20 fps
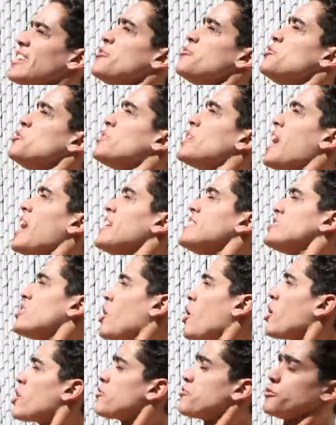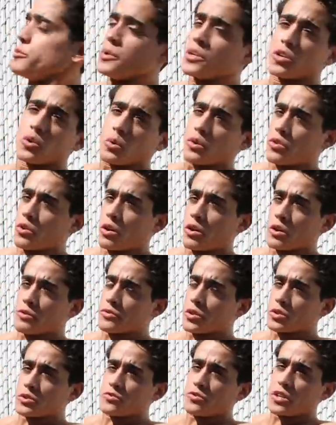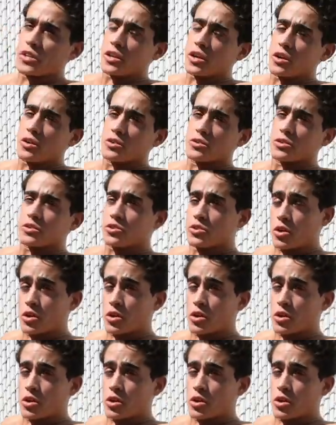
if you guys are familiar with all of those videos,